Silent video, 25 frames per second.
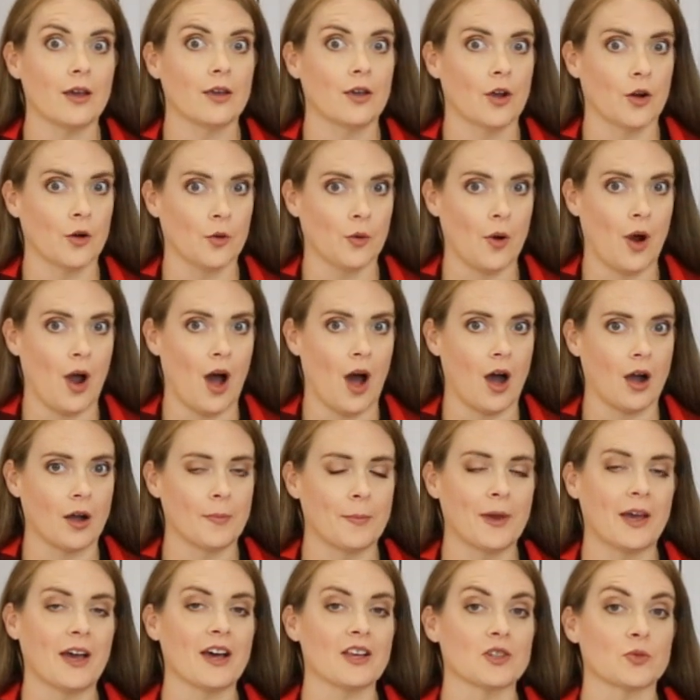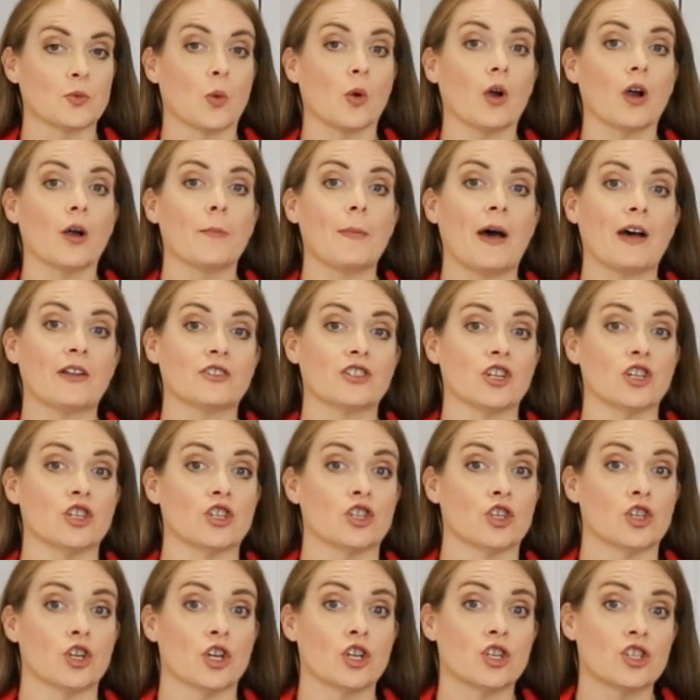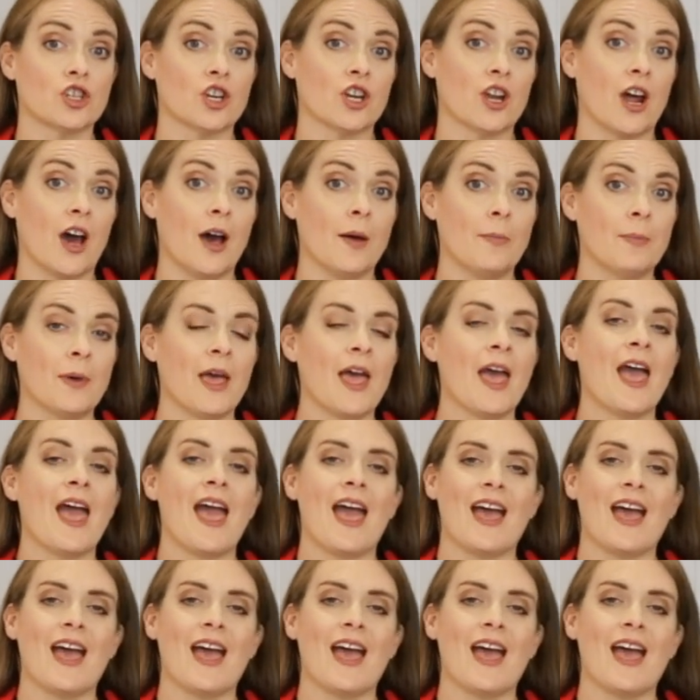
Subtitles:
you're wrong, because we're about to zhuzh it up